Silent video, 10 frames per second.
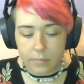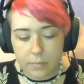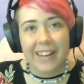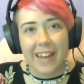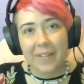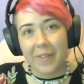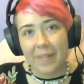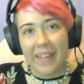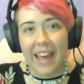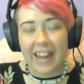Now we'll
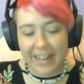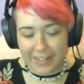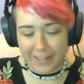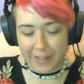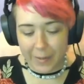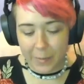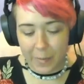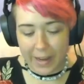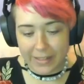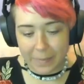be adding 2
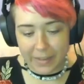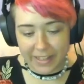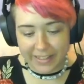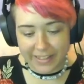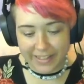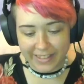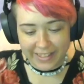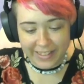white beads.